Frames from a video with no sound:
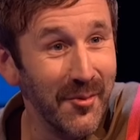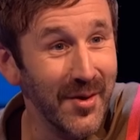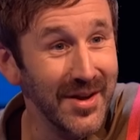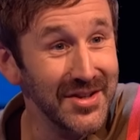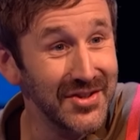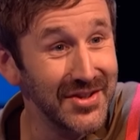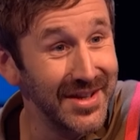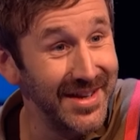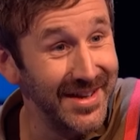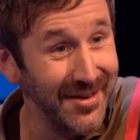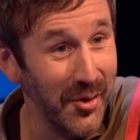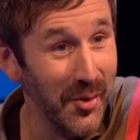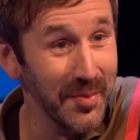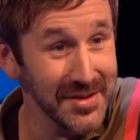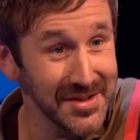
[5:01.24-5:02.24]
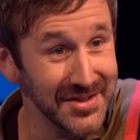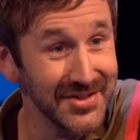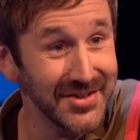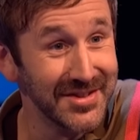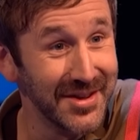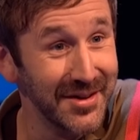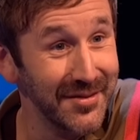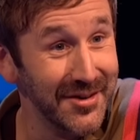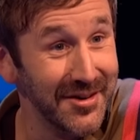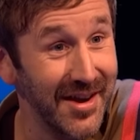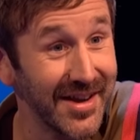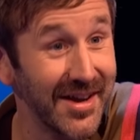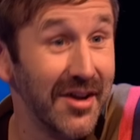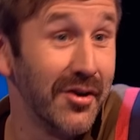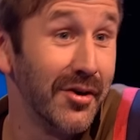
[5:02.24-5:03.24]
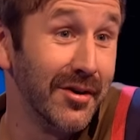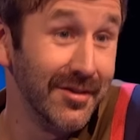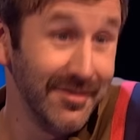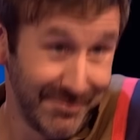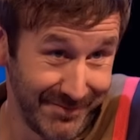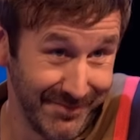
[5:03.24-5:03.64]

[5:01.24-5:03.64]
when she opens it to discover I got her